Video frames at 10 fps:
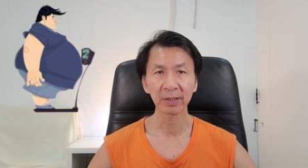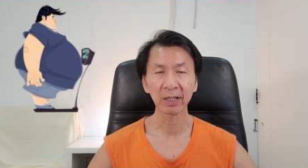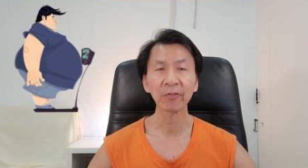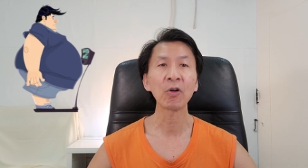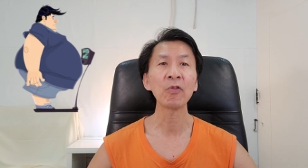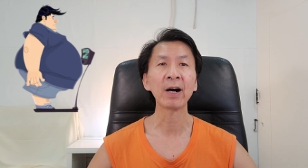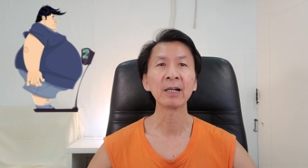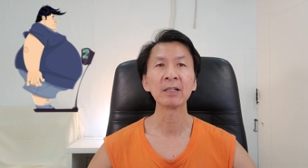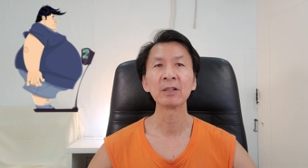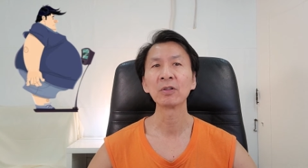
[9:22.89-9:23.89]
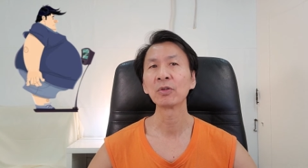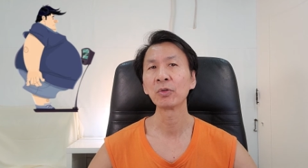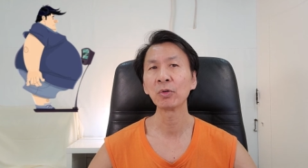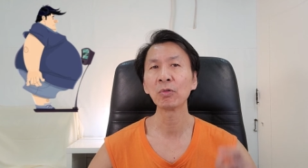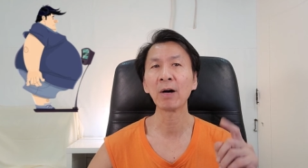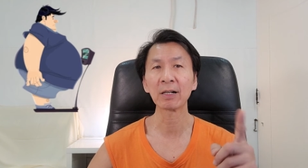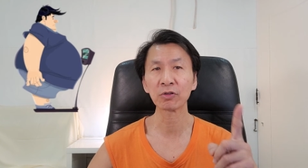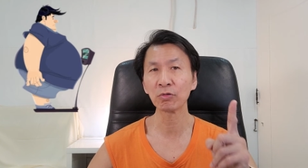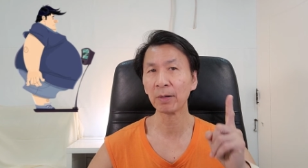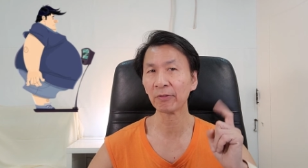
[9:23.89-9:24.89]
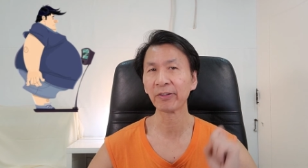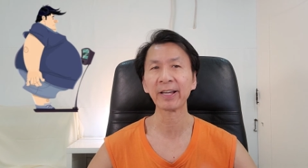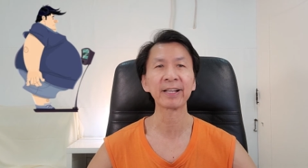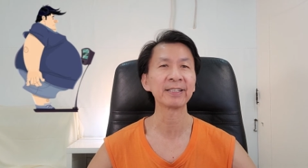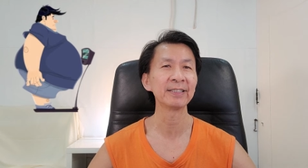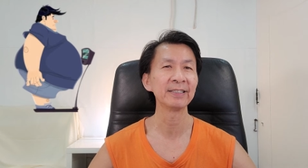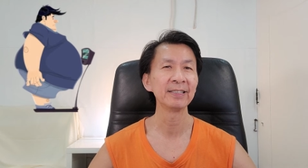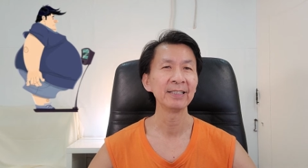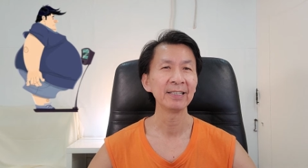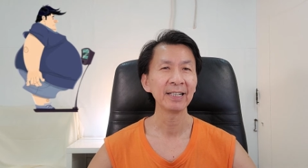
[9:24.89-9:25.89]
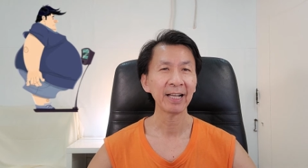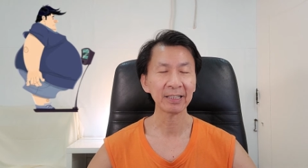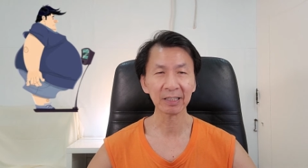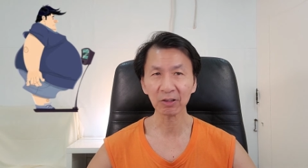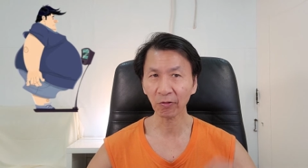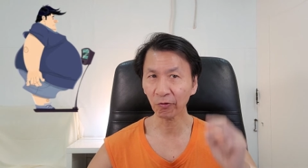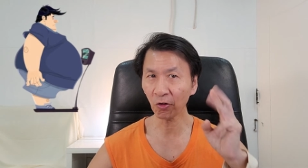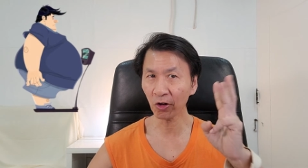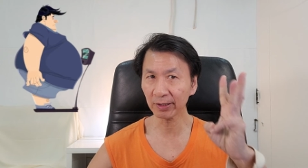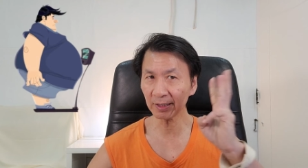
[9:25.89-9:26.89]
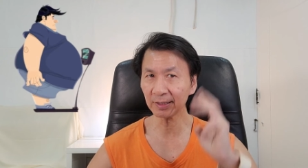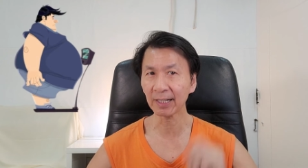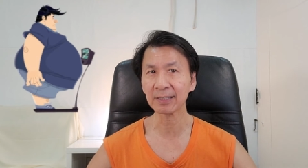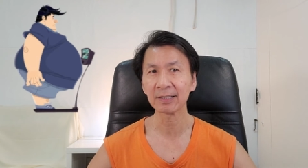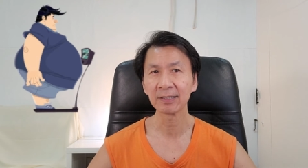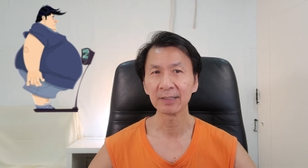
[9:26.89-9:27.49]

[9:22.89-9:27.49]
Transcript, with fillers: If over, you are super fat. And then the third index